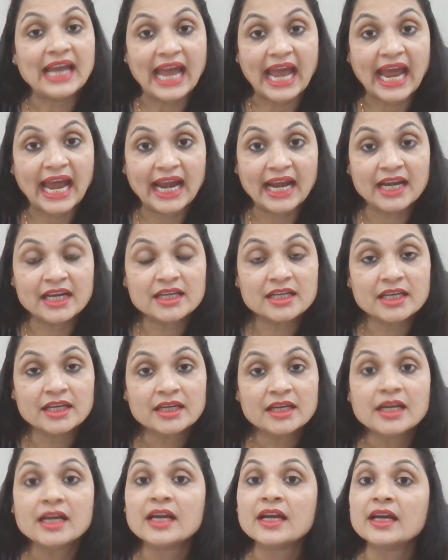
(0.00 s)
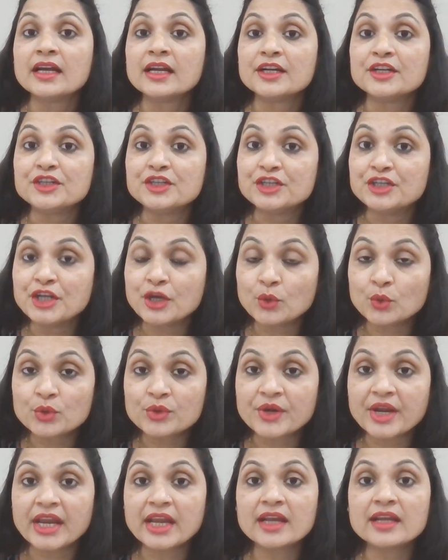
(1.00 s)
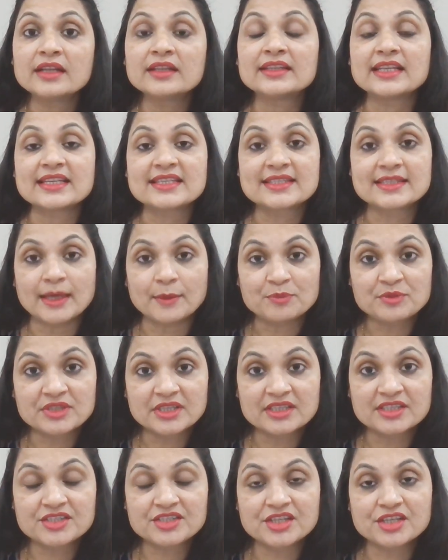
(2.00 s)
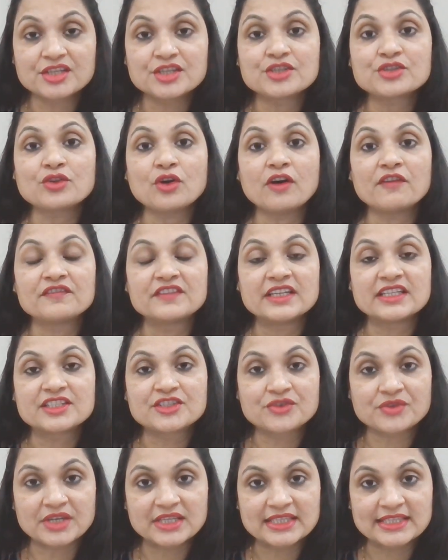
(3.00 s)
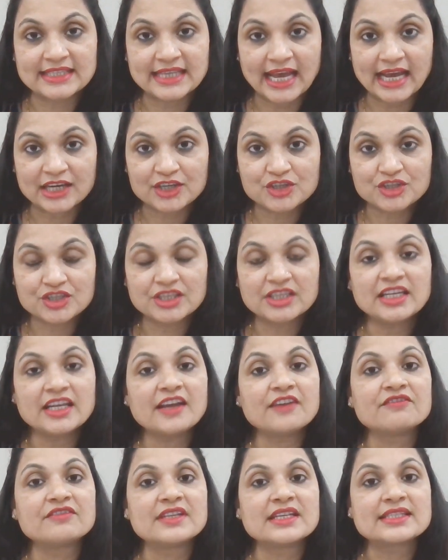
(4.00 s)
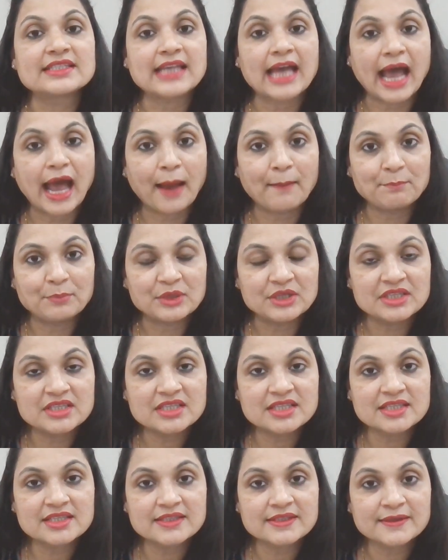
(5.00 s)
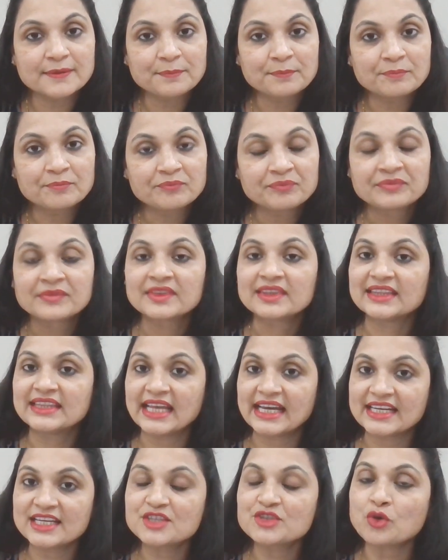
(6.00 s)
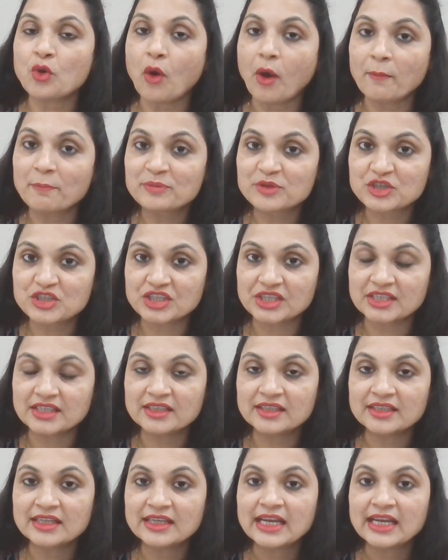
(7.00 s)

and during the subsistence of this transaction, if this happens, there is option